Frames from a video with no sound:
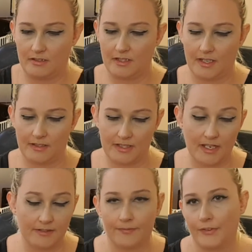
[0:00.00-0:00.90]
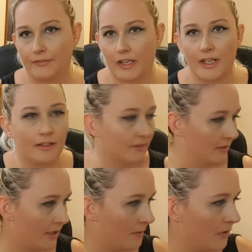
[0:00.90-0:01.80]
10 to 15.
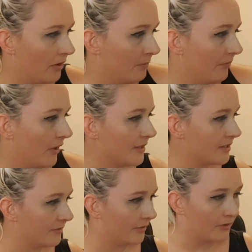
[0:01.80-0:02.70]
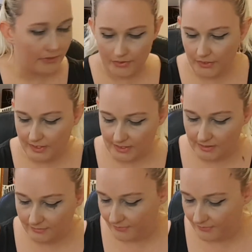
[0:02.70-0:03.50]
I'm not fussed for 30-cent